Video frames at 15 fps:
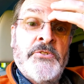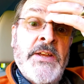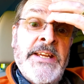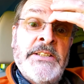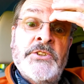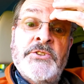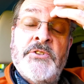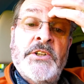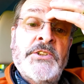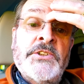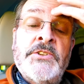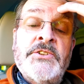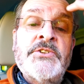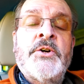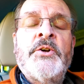
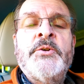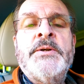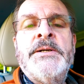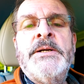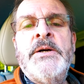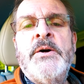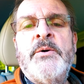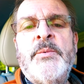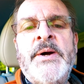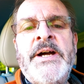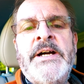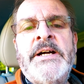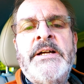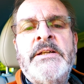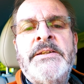instructions on
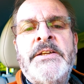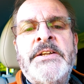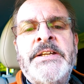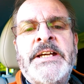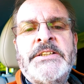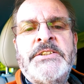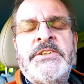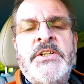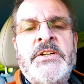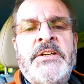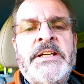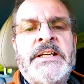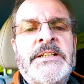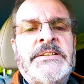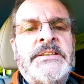where the next
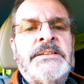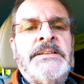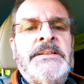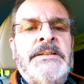turning is.